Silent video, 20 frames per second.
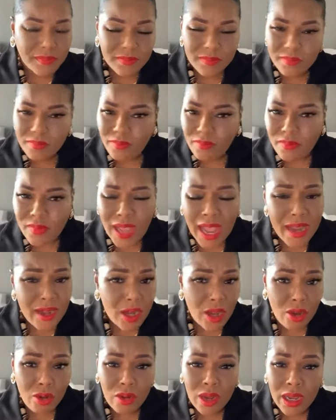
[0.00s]
I
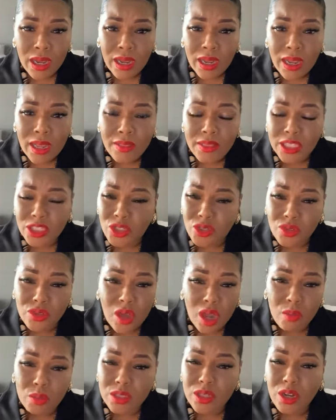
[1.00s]
know that you thought it
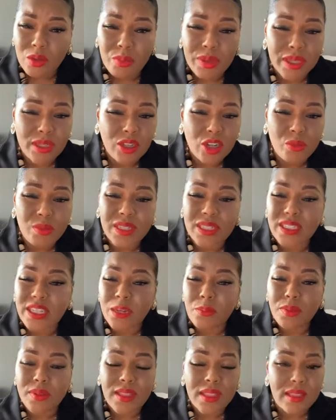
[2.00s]
was going to be a little bit deeper
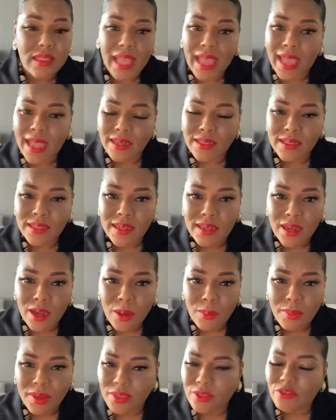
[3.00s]
than that,
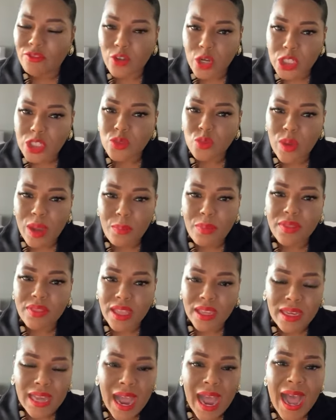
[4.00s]
But the first weapon that
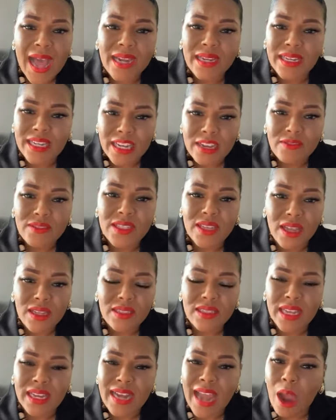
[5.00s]
God gives us
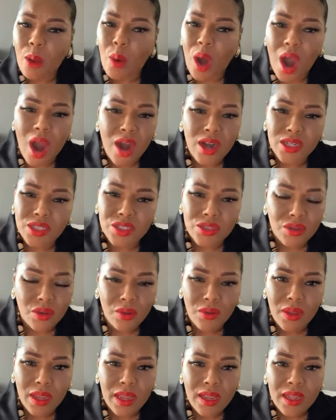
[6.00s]
in our arsenal
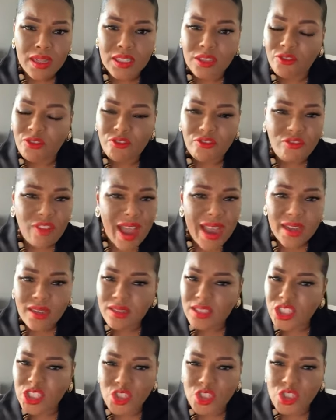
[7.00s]
to fight
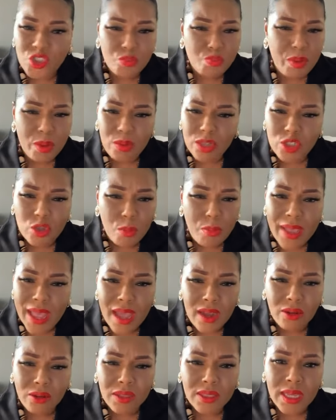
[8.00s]
spiritual
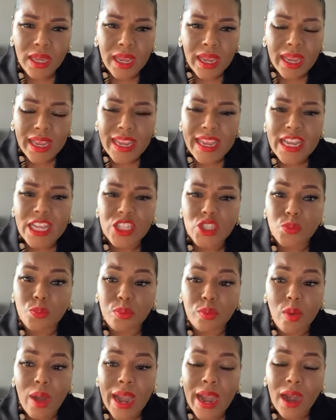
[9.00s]
battles is
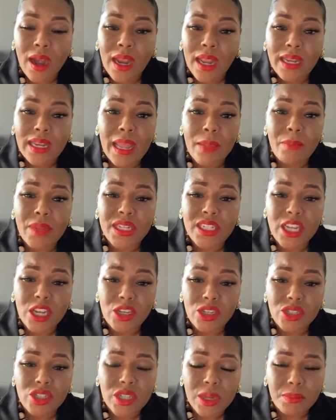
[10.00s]
prayer. Let me tell you
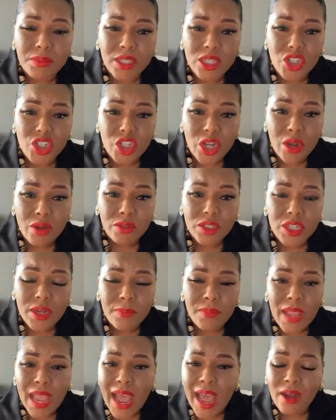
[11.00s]
something, church.
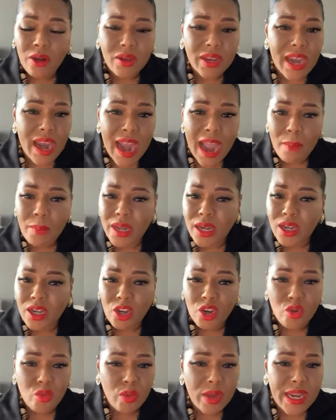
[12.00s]
I don't care how many
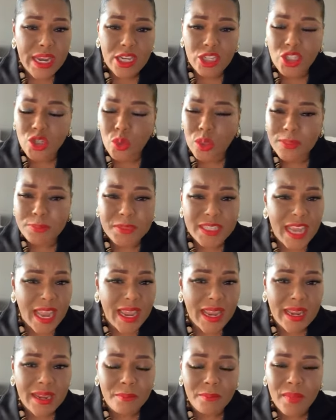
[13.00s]
degrees you
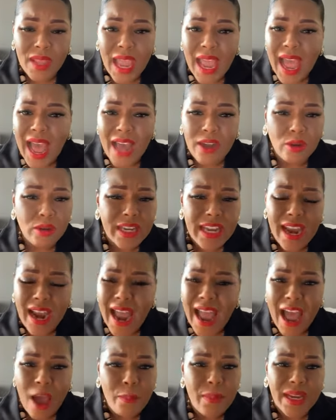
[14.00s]
obtain. I don't care how
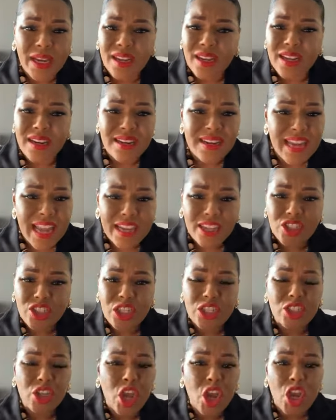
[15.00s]
many connections
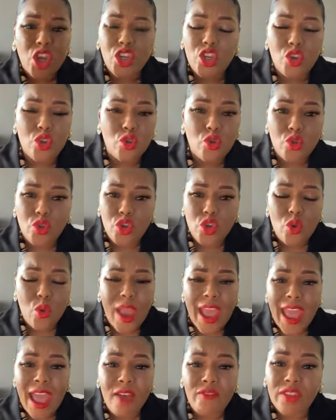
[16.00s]
you
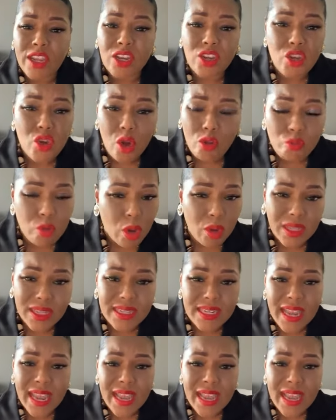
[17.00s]
have in your Rolodex.